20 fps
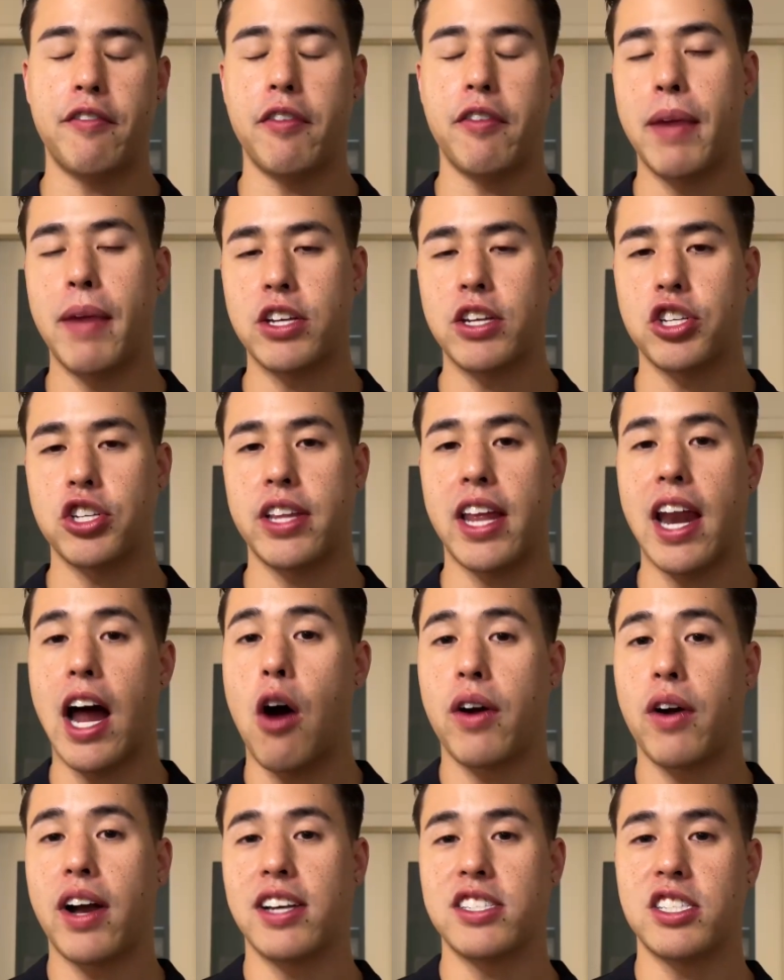information that
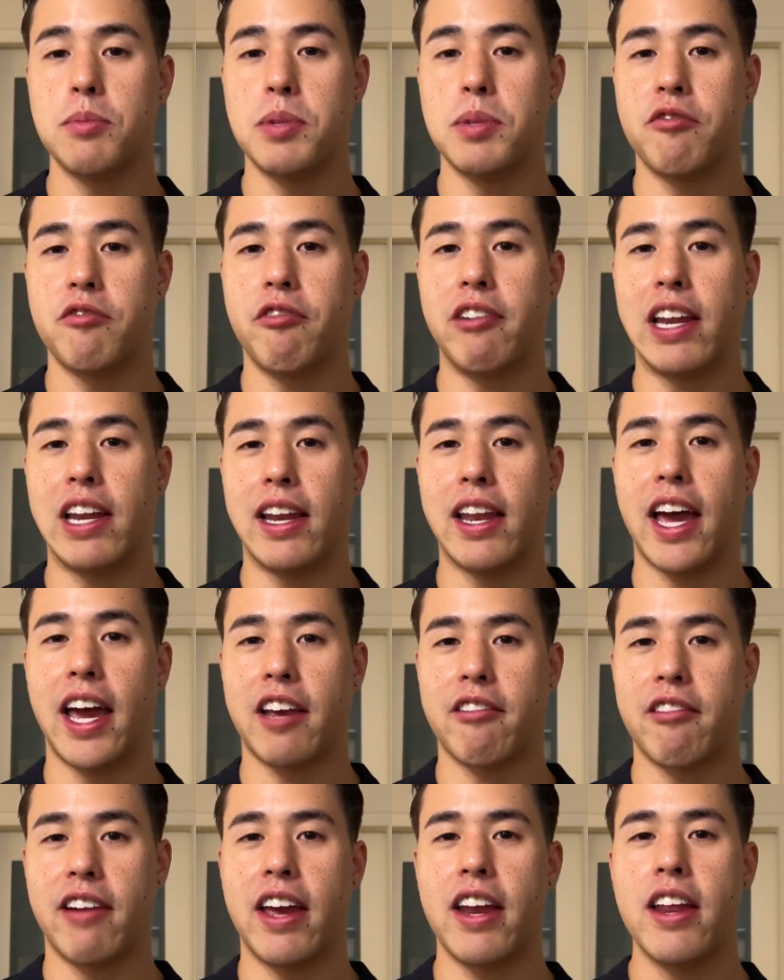our customers really like,
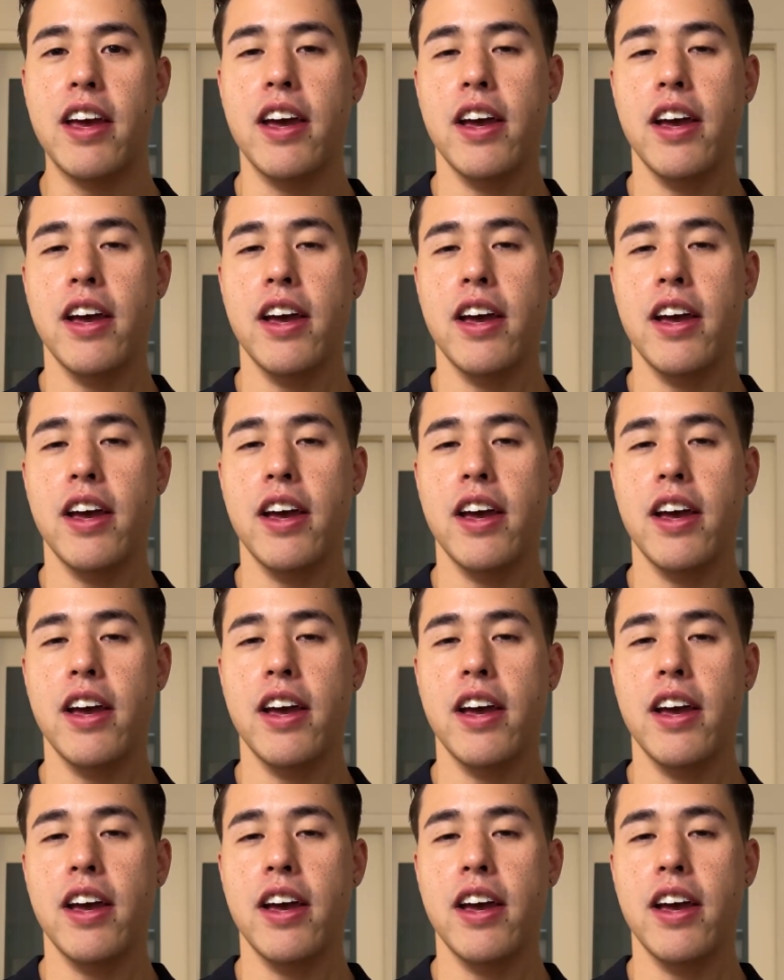right?